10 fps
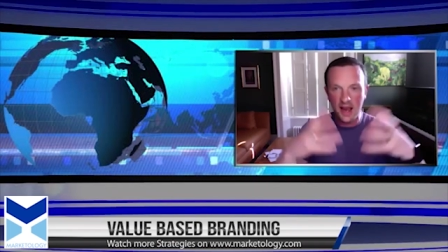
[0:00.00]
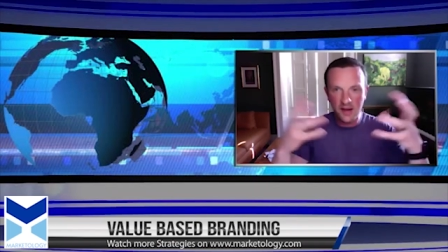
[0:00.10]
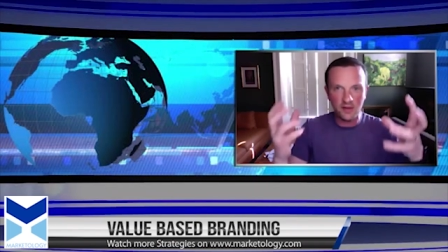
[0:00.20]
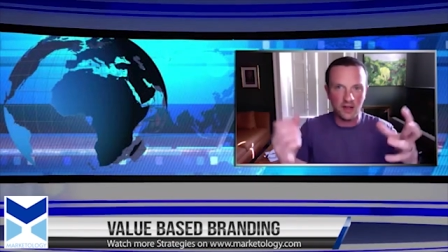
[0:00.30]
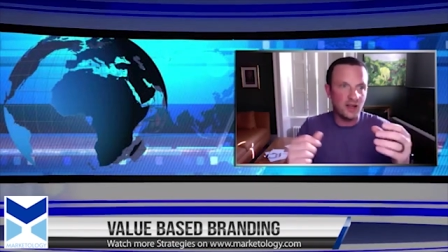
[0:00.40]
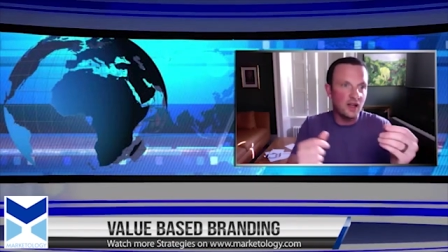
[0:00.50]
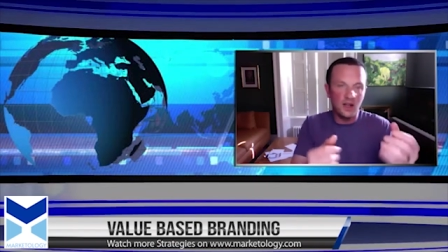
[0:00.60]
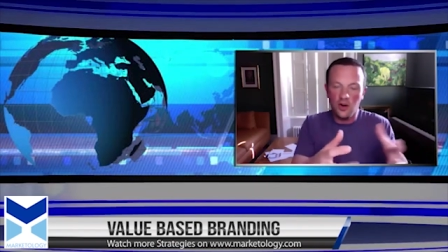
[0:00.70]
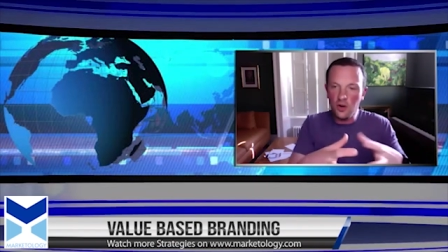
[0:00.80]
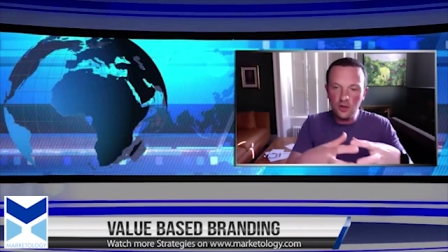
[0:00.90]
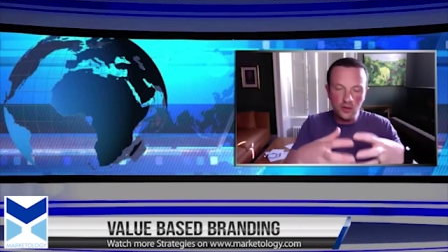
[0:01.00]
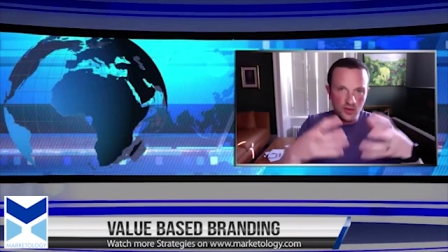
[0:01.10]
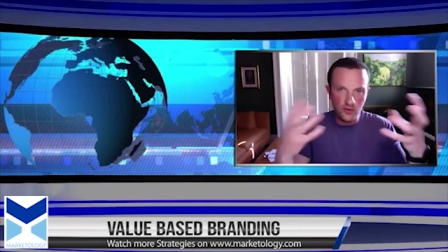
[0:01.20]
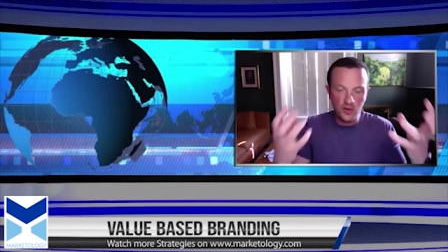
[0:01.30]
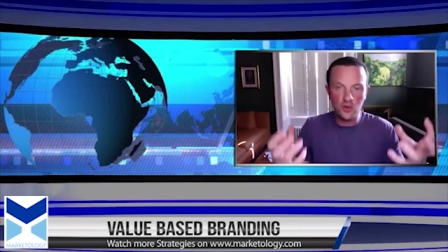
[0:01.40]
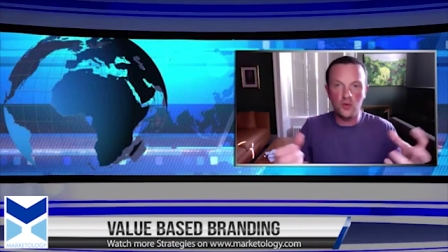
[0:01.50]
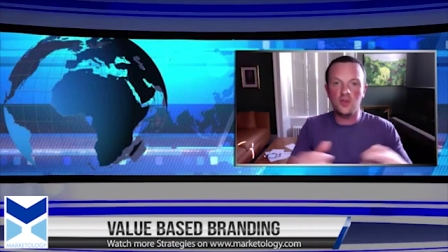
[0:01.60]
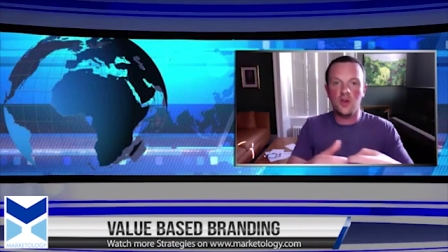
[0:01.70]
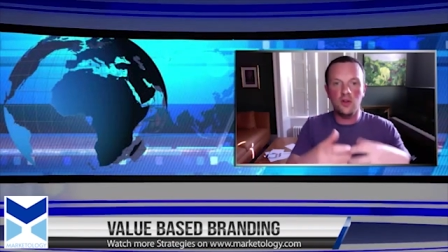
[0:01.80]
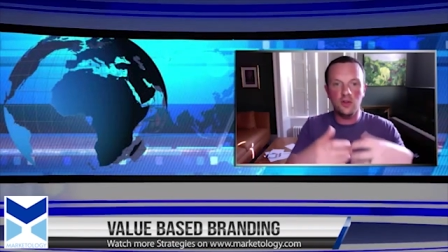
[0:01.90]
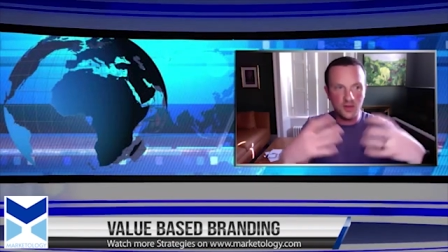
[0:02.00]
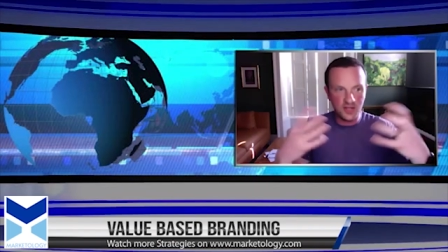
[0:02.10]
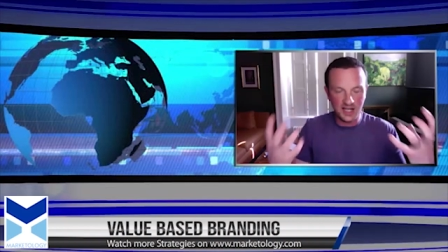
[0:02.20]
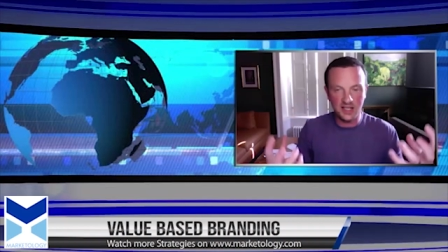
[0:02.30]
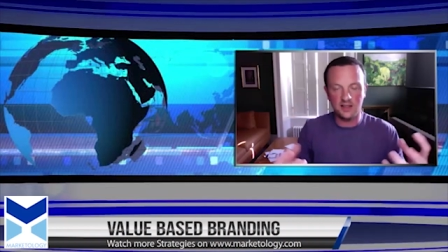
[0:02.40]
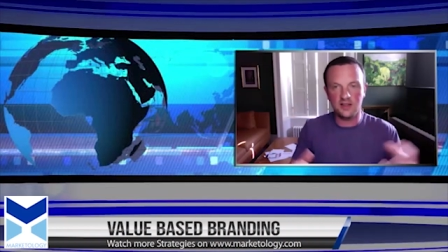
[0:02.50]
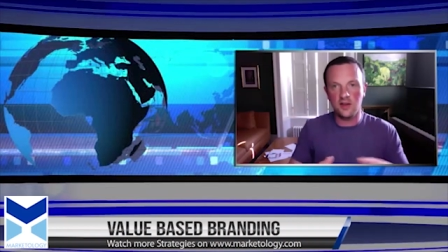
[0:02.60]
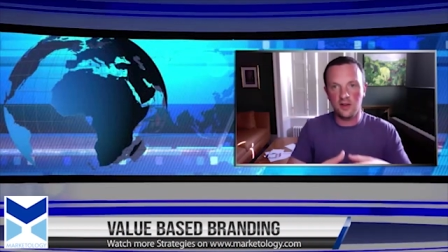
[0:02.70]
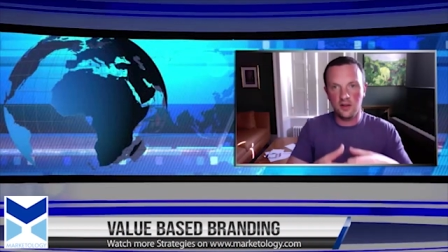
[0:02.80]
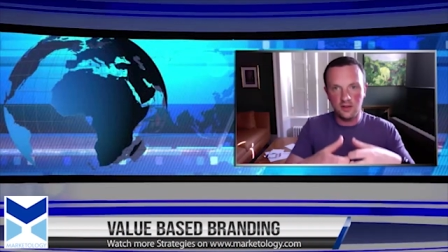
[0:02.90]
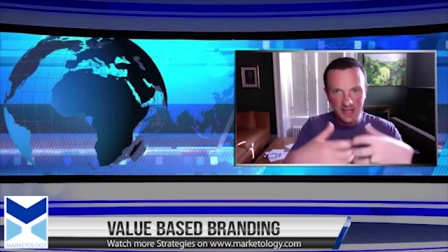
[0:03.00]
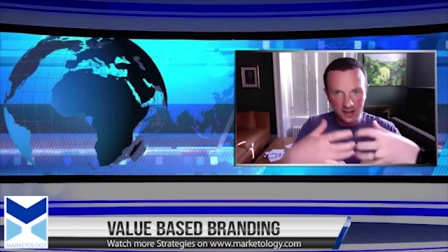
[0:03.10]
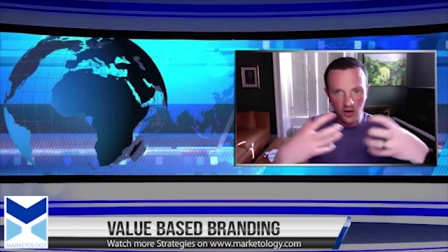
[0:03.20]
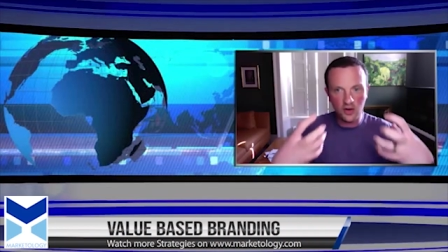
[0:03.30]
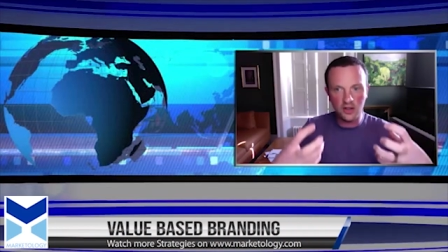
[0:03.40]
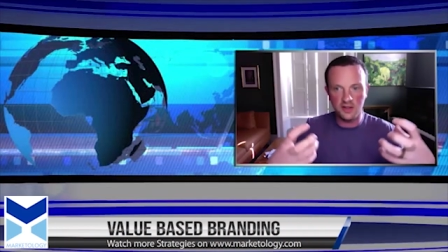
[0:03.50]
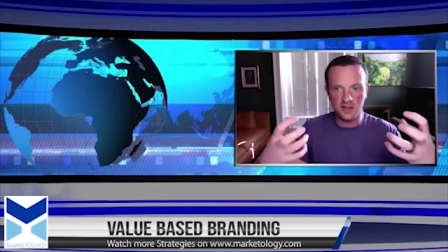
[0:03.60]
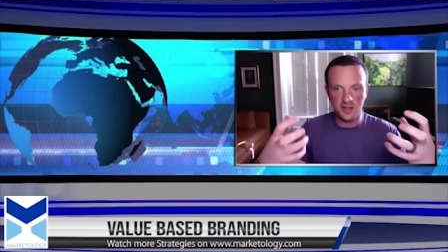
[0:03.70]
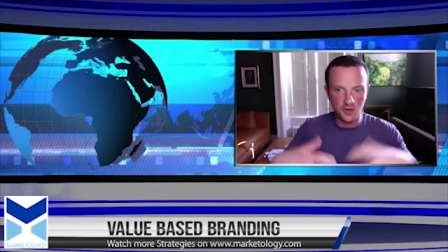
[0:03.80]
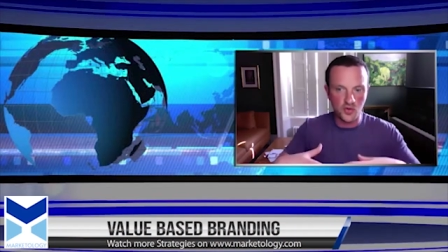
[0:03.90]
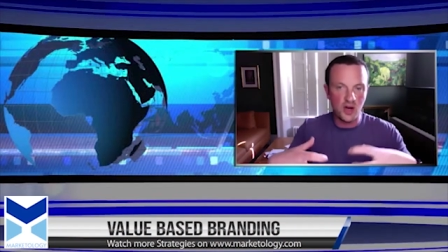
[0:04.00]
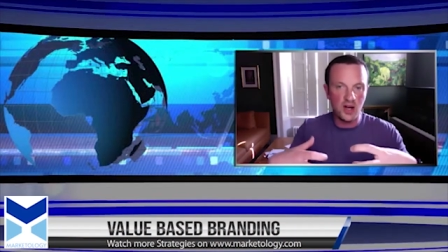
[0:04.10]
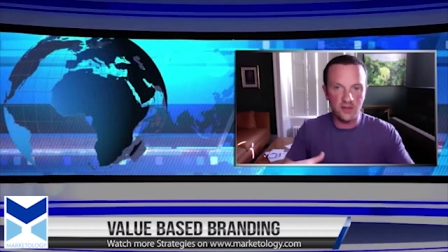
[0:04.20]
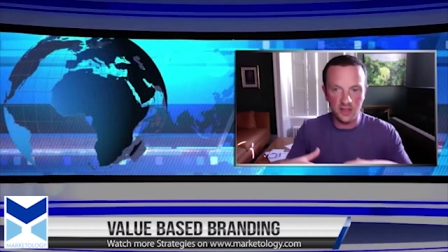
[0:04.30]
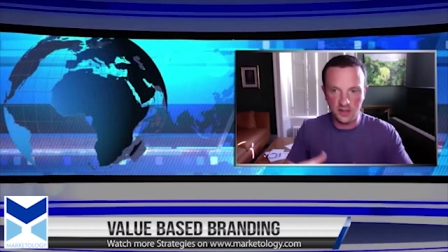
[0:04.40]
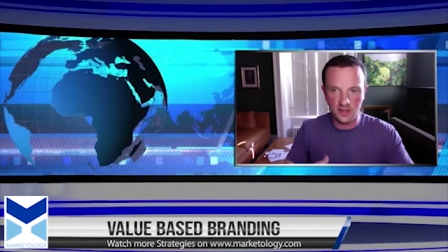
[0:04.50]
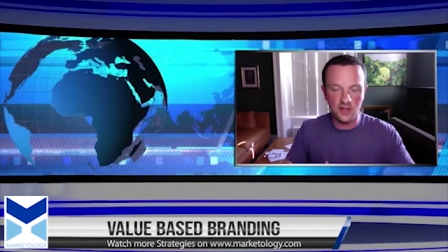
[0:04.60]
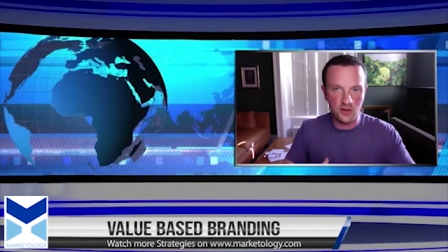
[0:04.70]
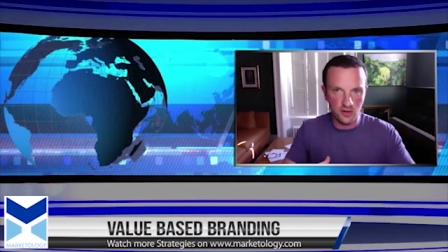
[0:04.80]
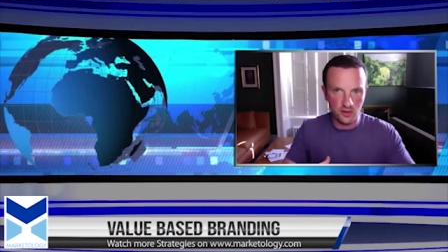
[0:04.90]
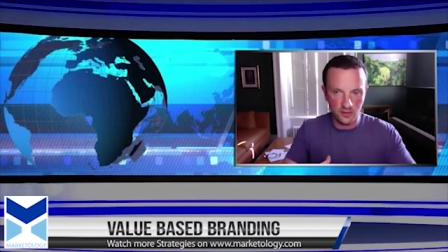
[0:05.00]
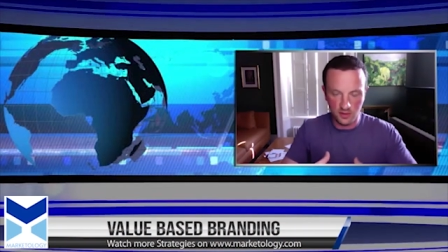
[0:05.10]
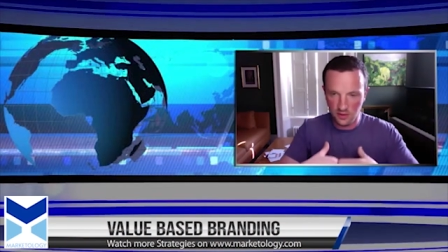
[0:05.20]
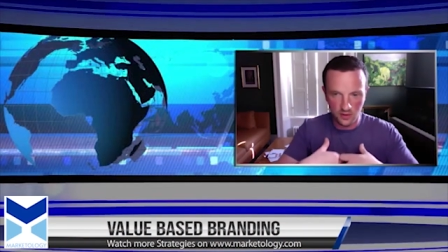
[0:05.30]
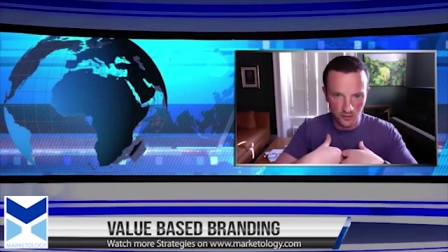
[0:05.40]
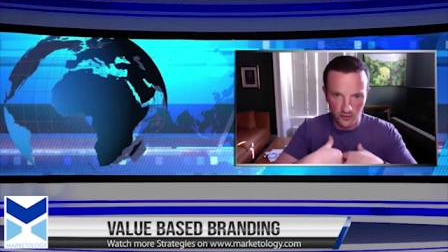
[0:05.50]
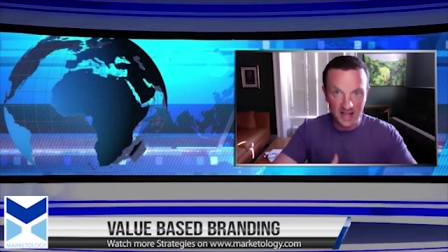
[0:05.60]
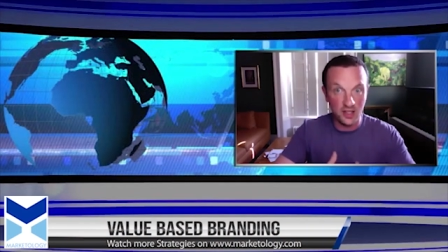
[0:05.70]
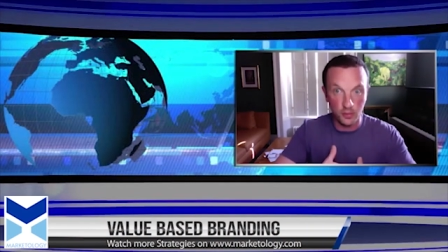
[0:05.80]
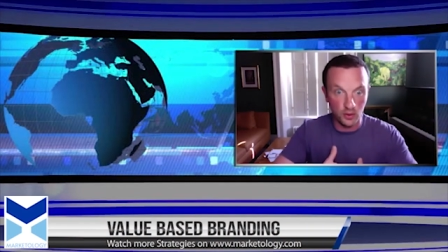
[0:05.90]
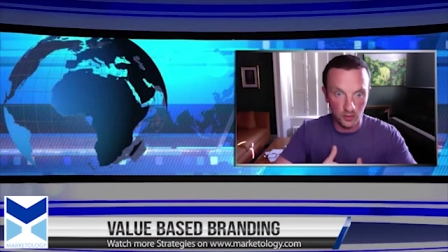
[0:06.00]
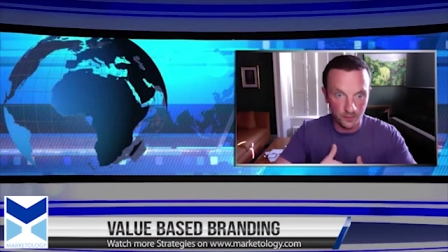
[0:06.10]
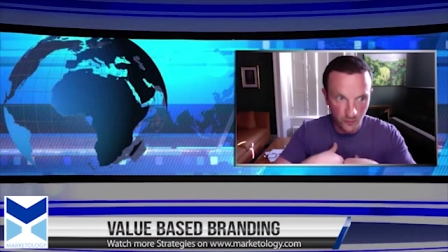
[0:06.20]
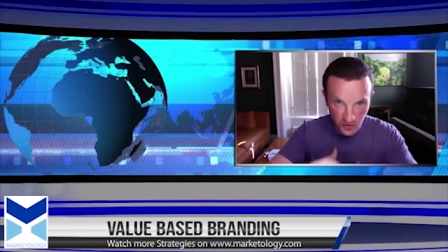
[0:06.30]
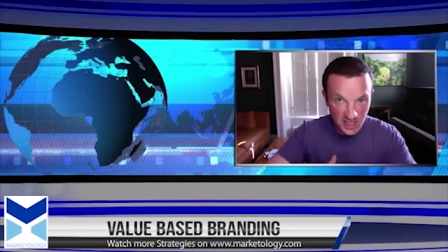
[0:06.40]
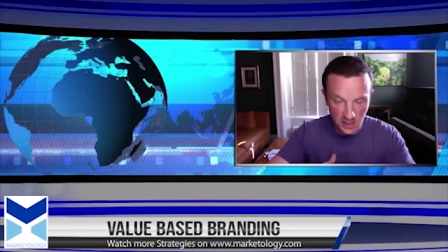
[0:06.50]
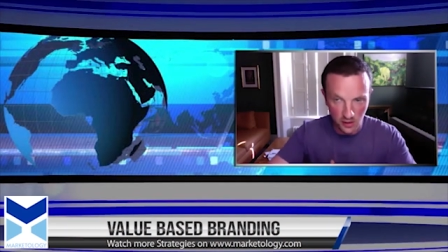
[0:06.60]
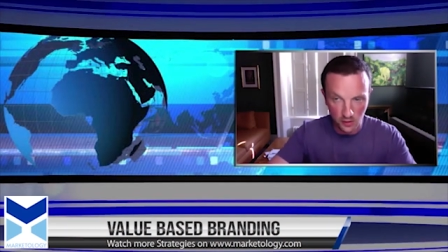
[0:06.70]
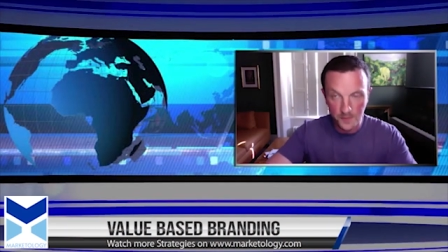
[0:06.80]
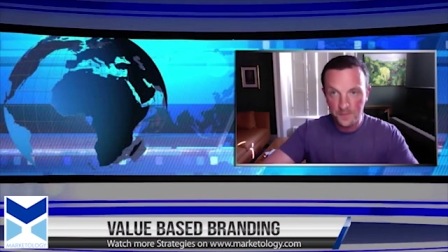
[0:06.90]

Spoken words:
Like all those views, all those clicks, that audience that you're driving to your valuable video,